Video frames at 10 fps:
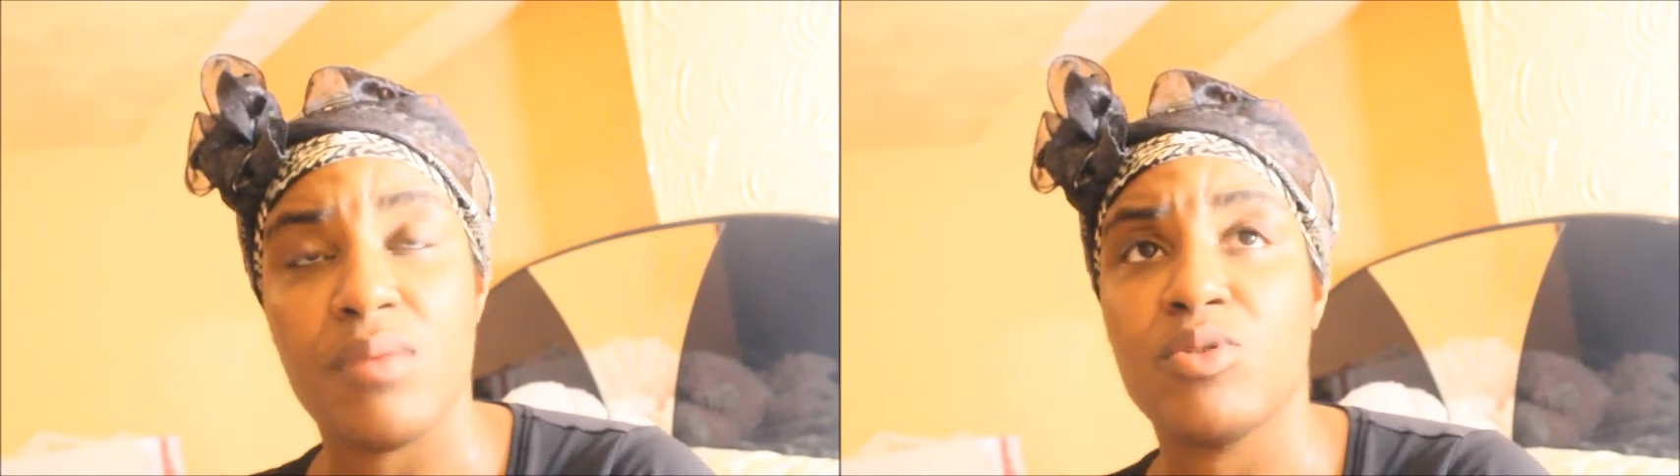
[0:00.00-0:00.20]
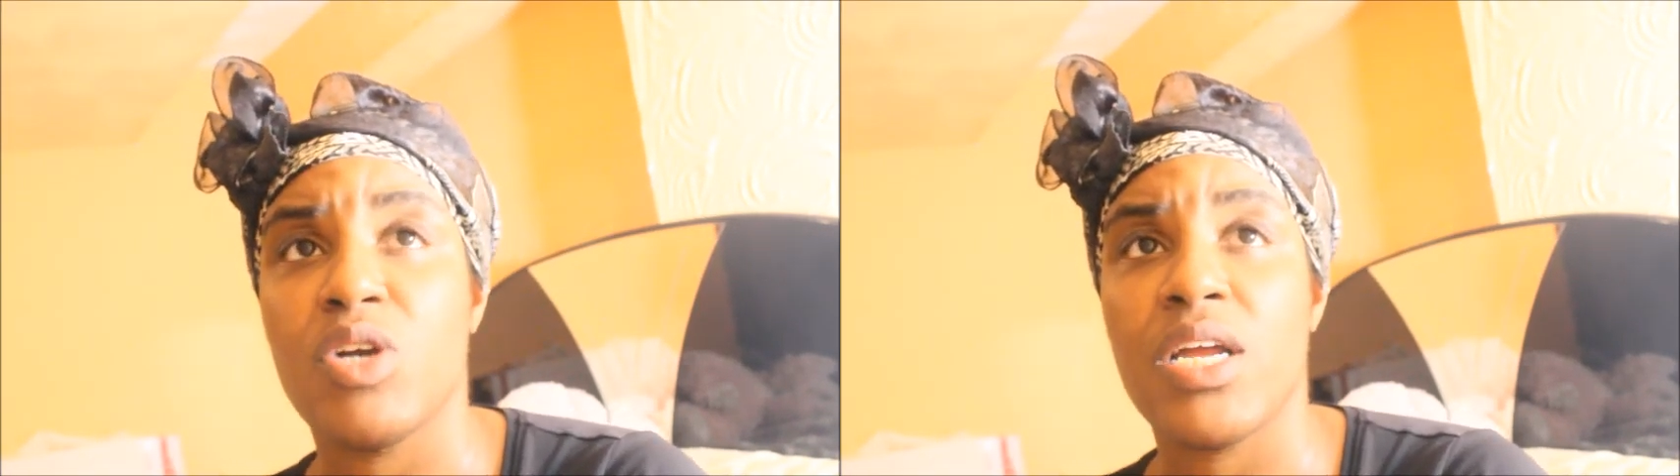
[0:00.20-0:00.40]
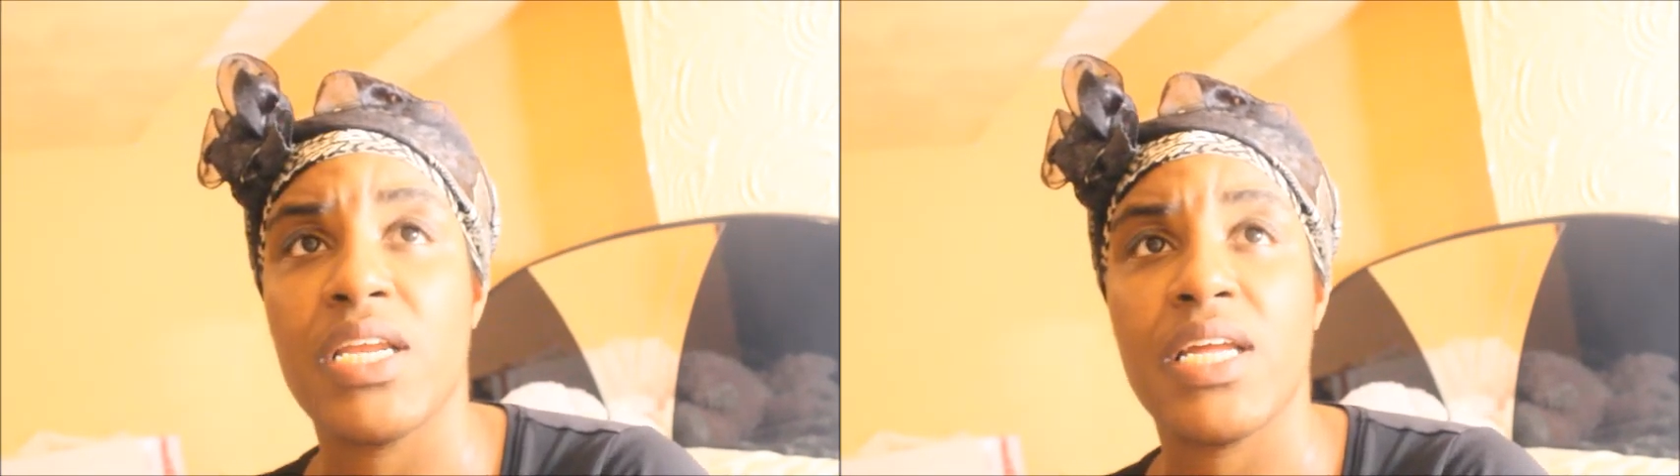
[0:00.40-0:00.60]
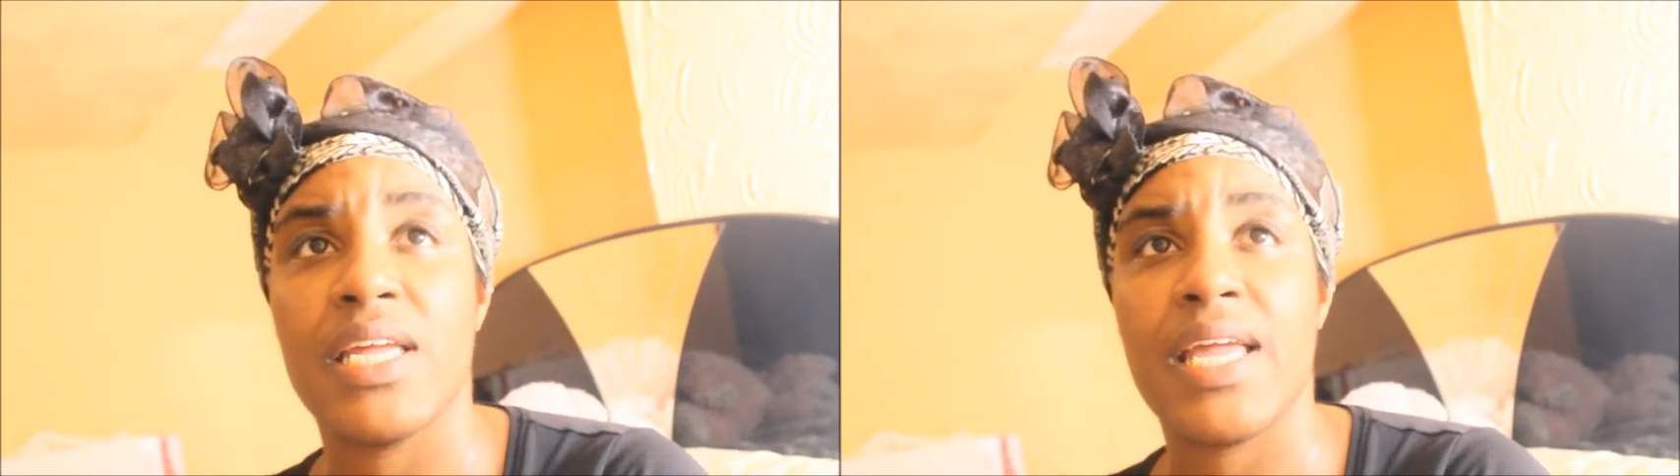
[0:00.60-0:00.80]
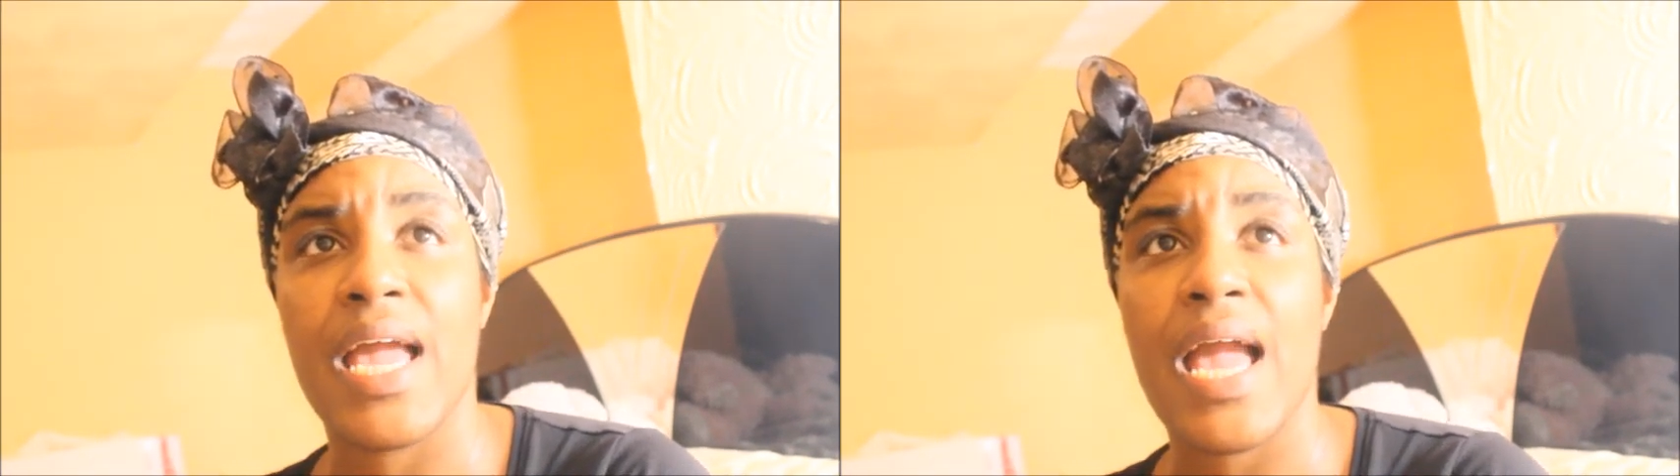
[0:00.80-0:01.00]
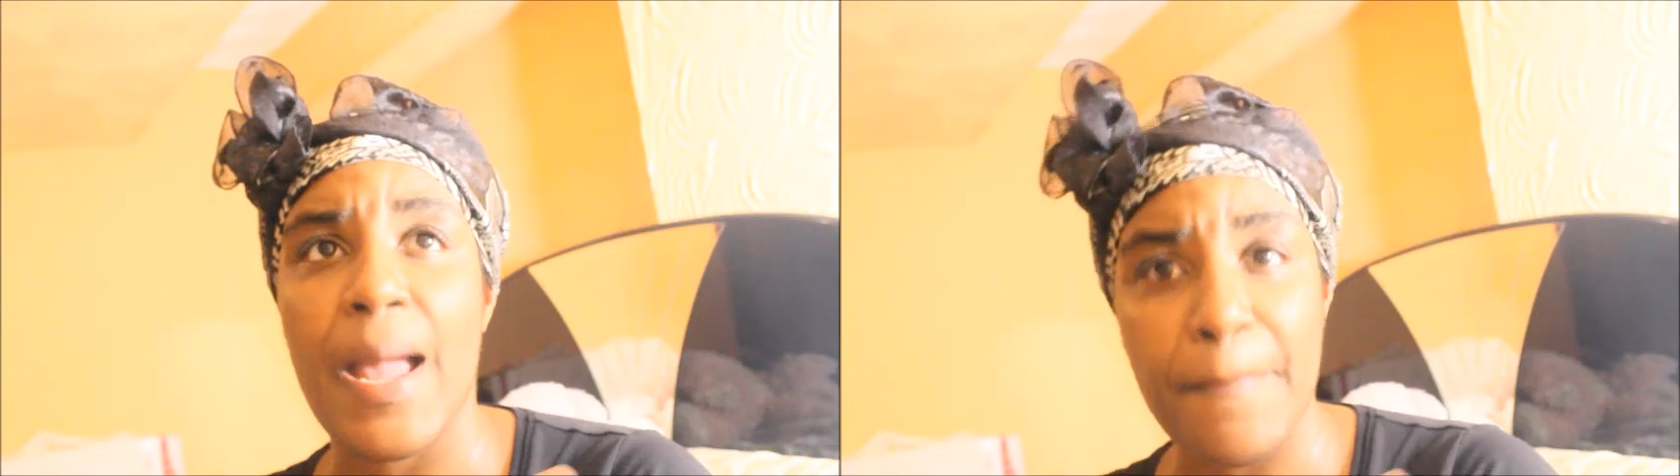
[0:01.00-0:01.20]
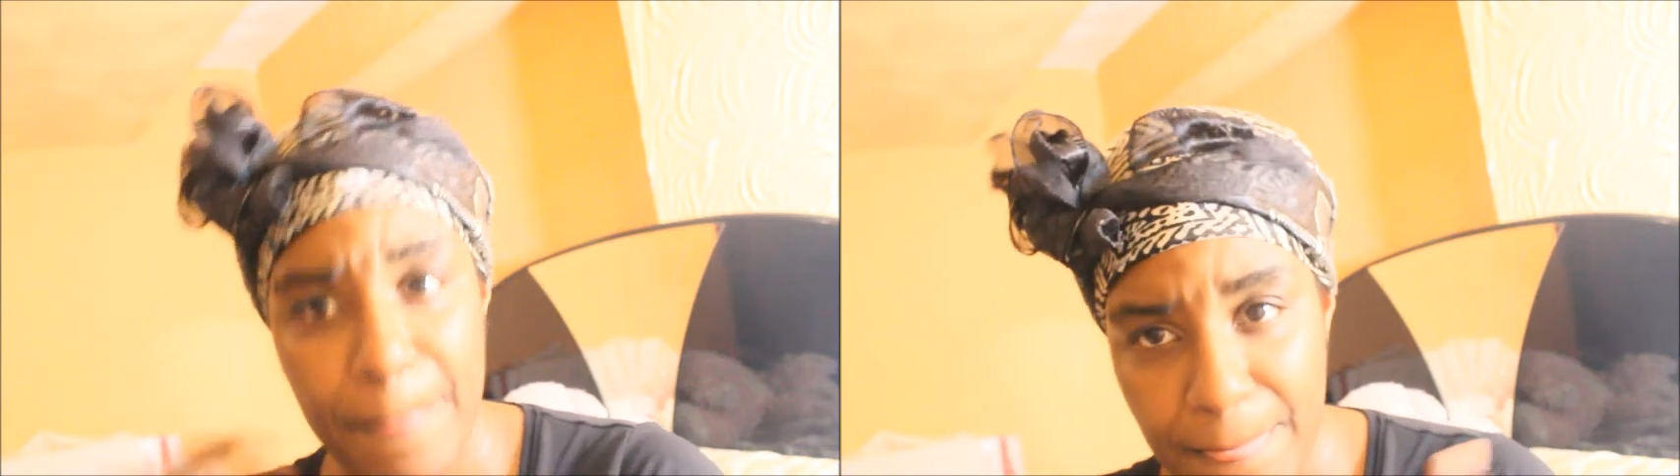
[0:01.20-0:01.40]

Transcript: I'm trying to get